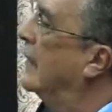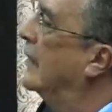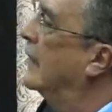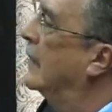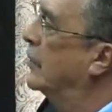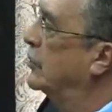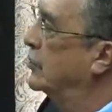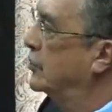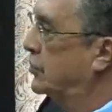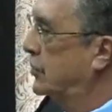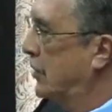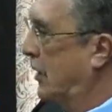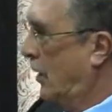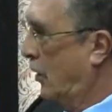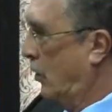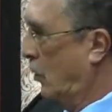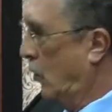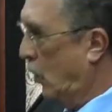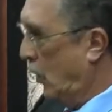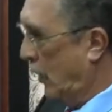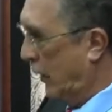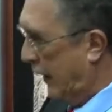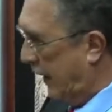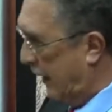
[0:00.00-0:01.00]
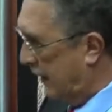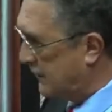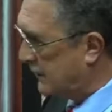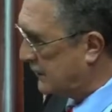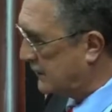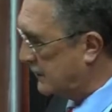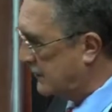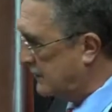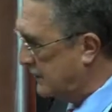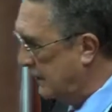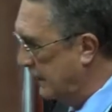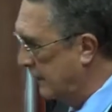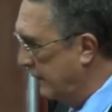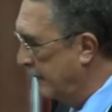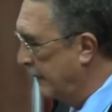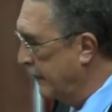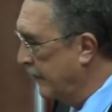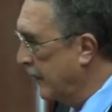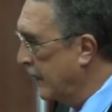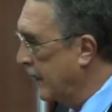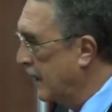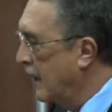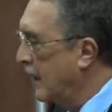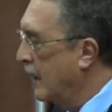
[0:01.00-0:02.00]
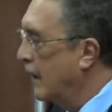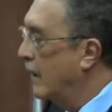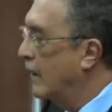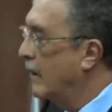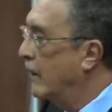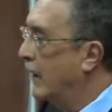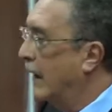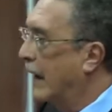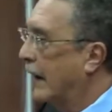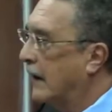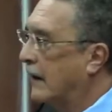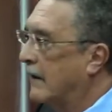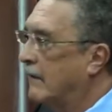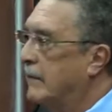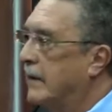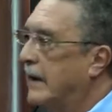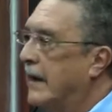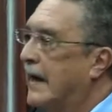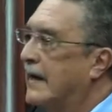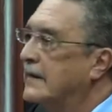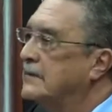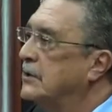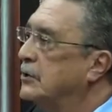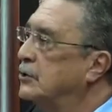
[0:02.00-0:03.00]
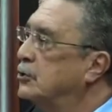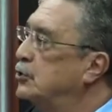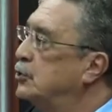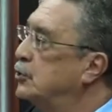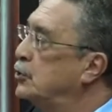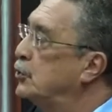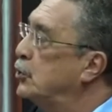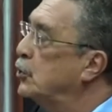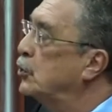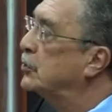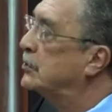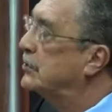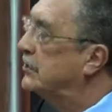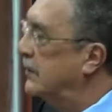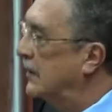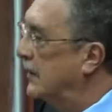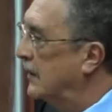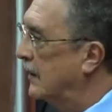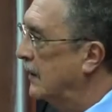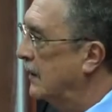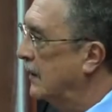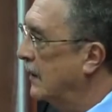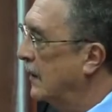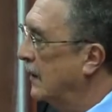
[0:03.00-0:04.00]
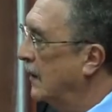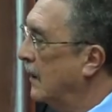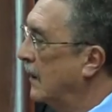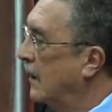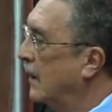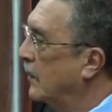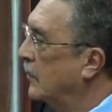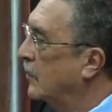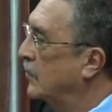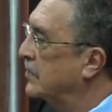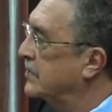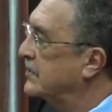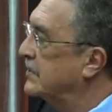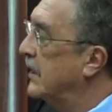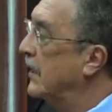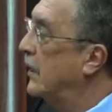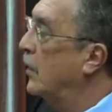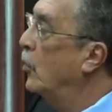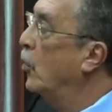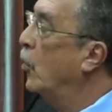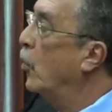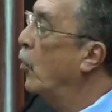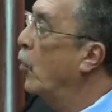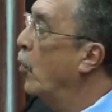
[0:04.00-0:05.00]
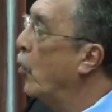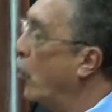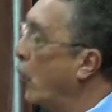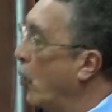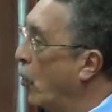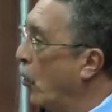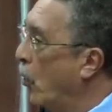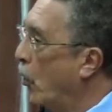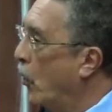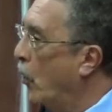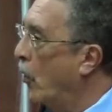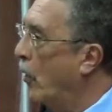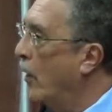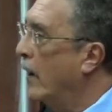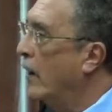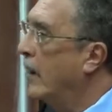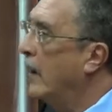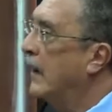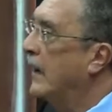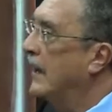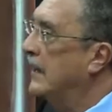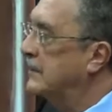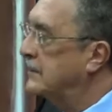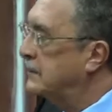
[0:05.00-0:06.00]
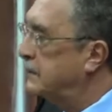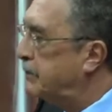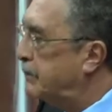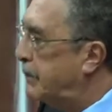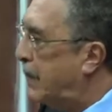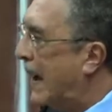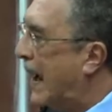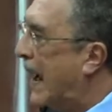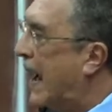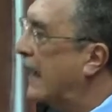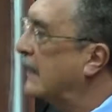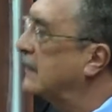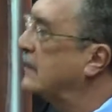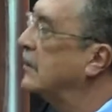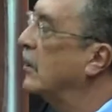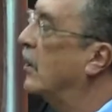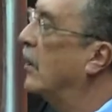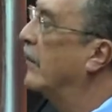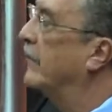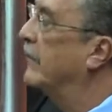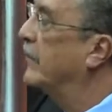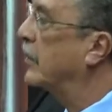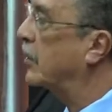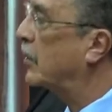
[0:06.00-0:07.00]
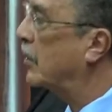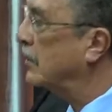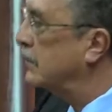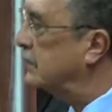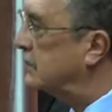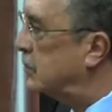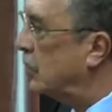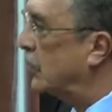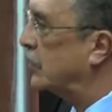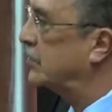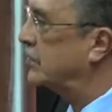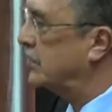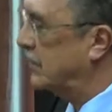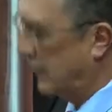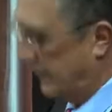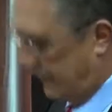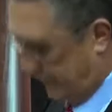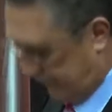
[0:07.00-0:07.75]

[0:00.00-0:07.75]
shareholders, that the government has a duty to say who is part of the consortium.